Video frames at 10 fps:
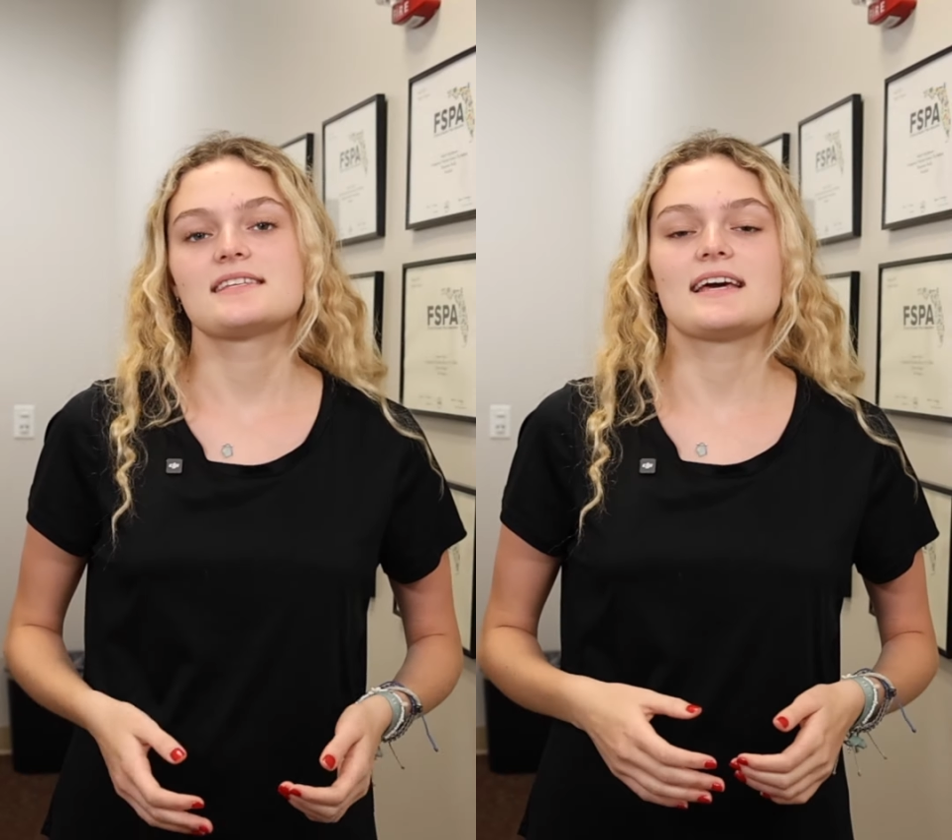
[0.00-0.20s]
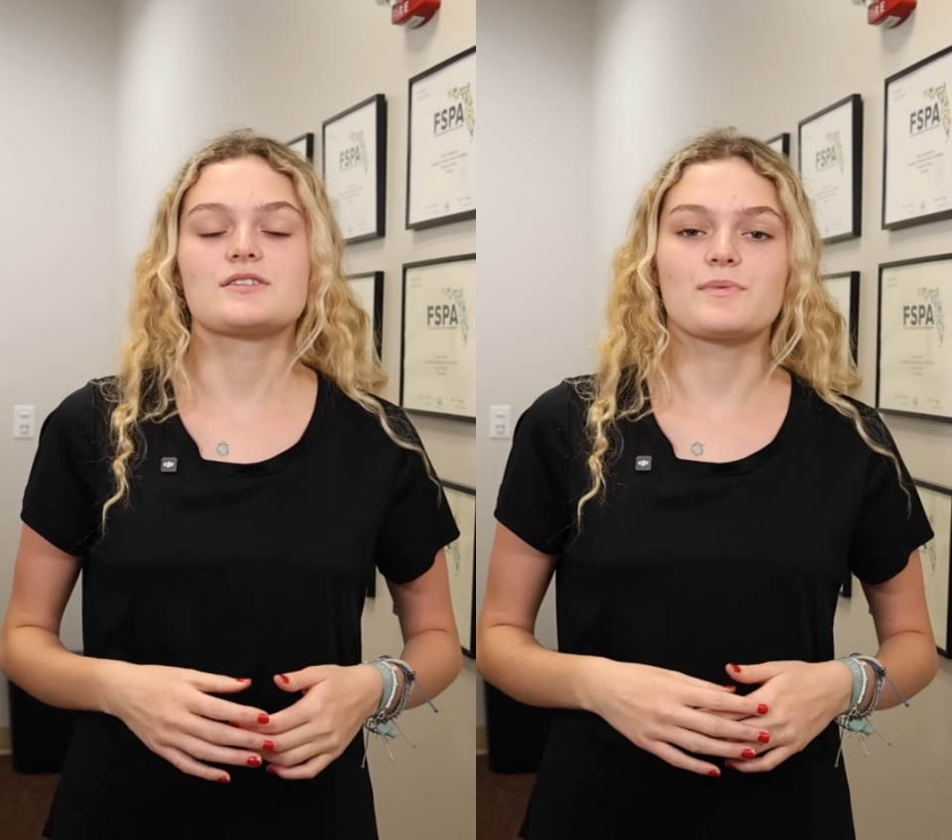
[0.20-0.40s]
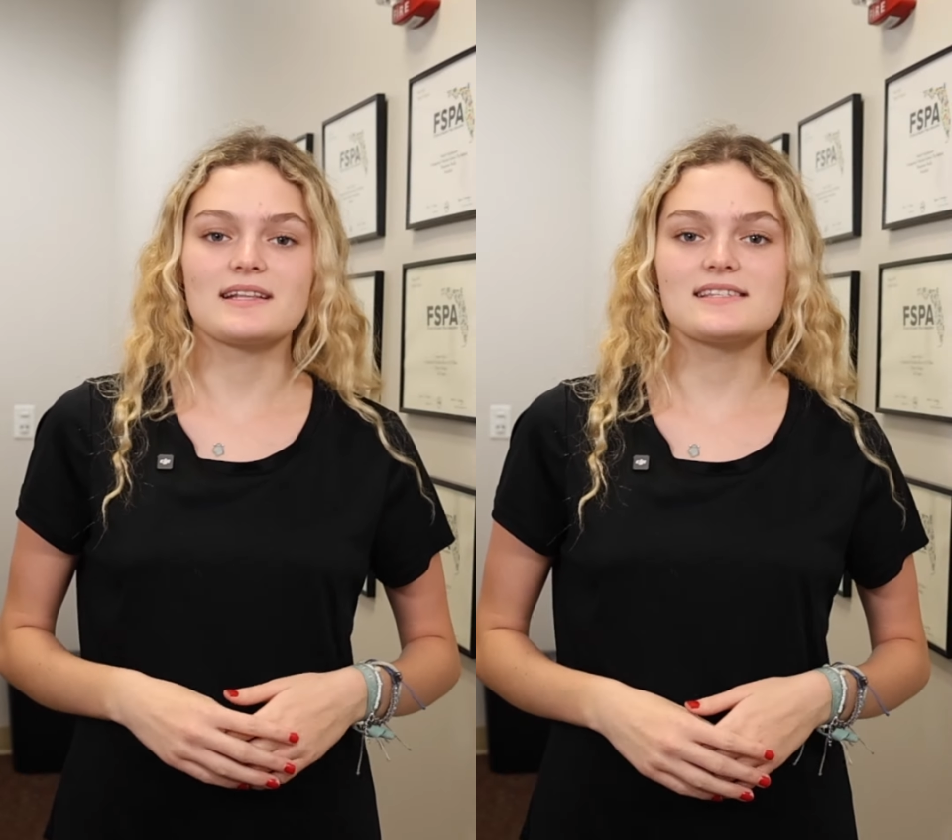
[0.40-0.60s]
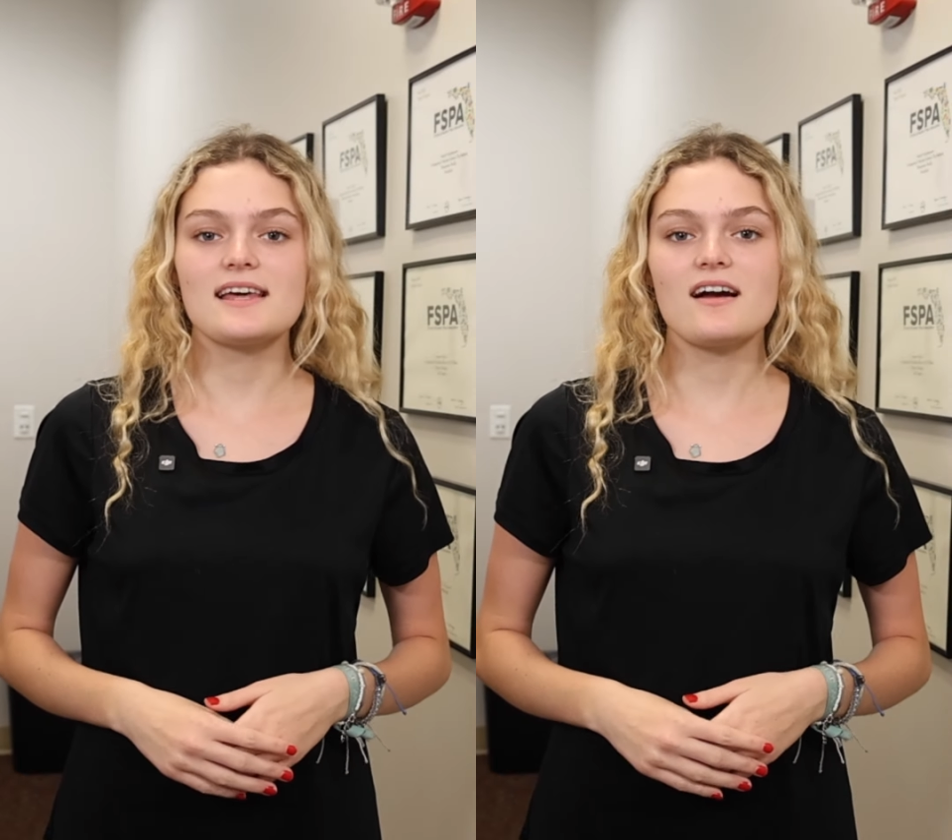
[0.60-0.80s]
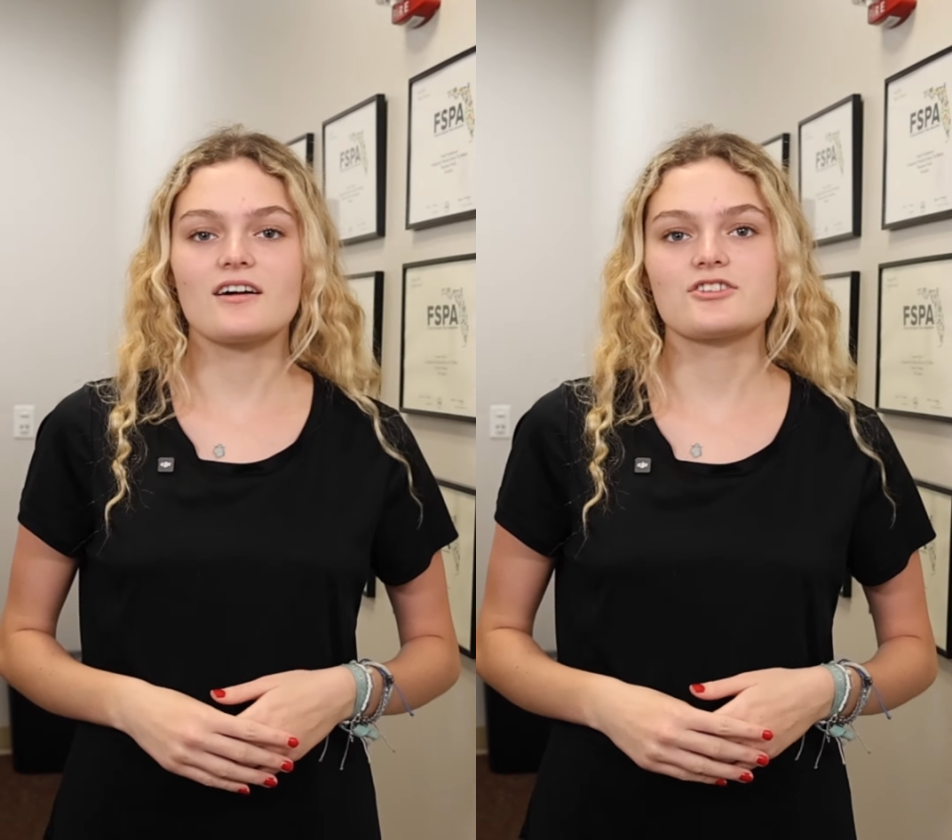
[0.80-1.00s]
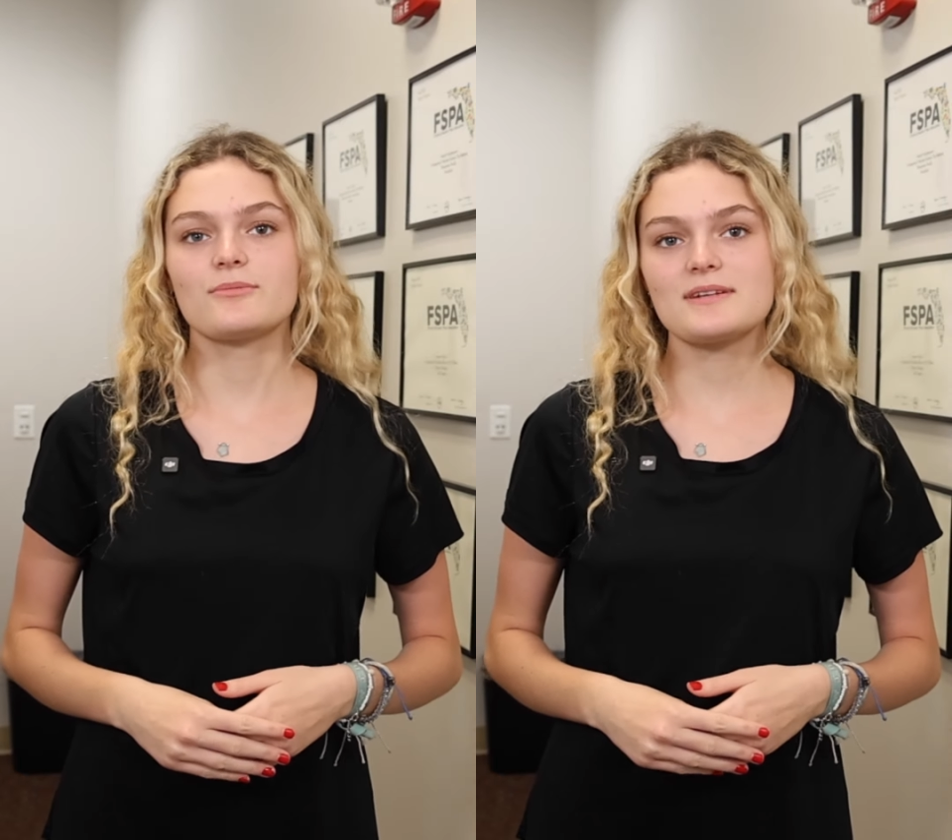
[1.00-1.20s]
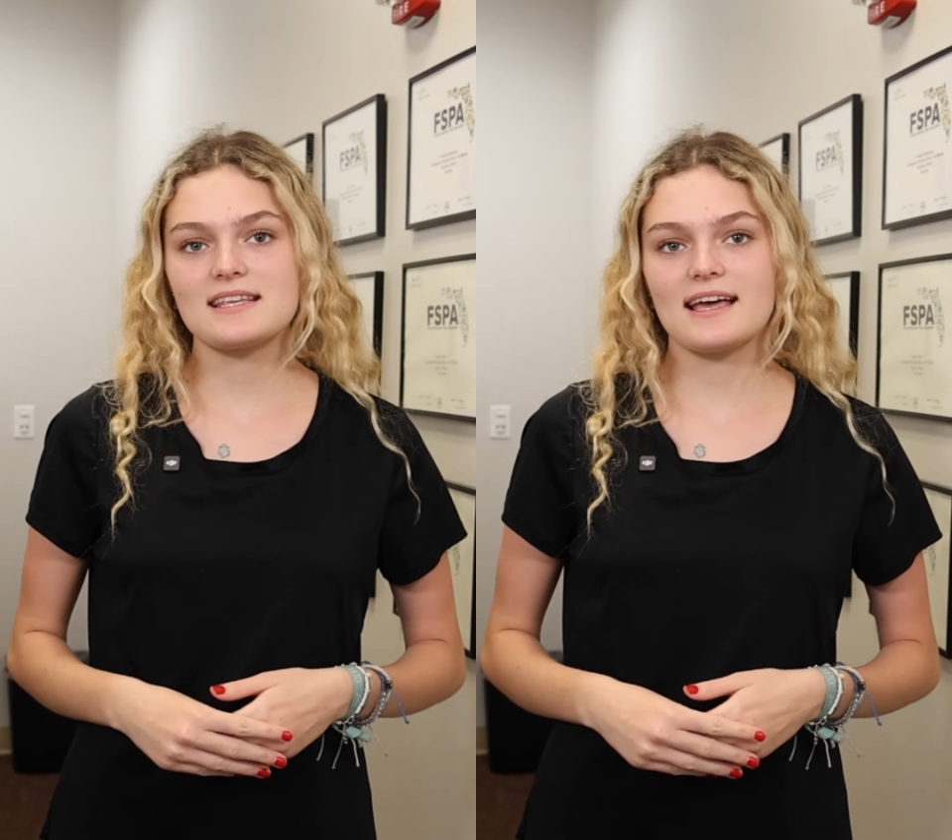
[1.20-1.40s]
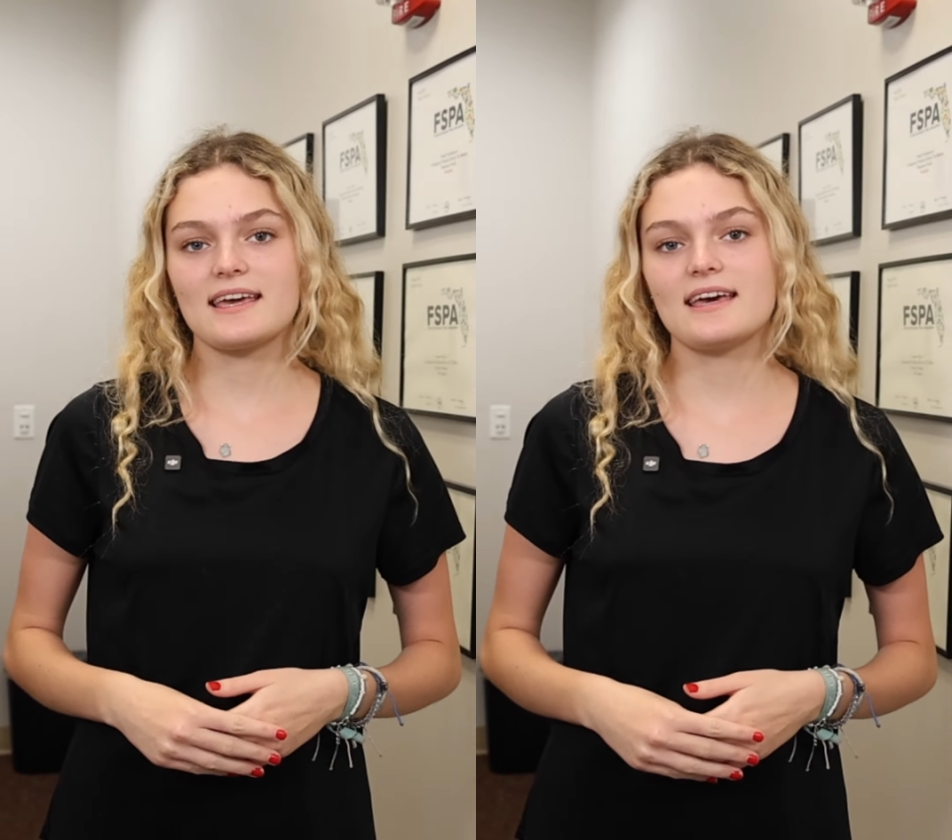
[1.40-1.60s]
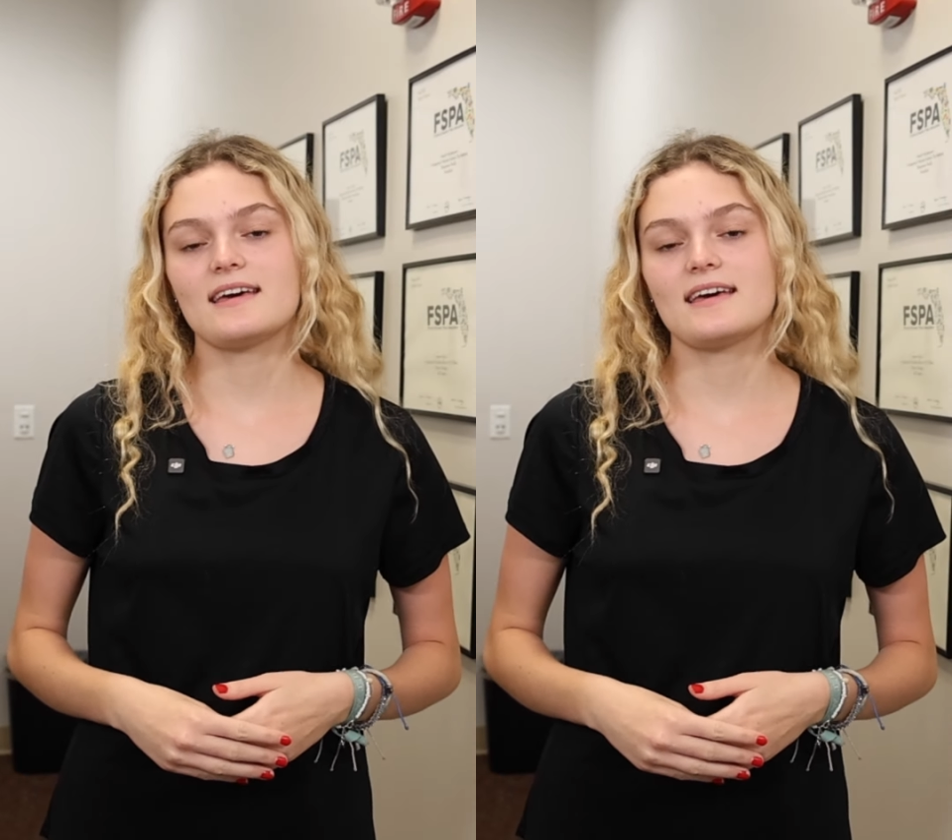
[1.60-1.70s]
Today is Wednesday, October 2nd,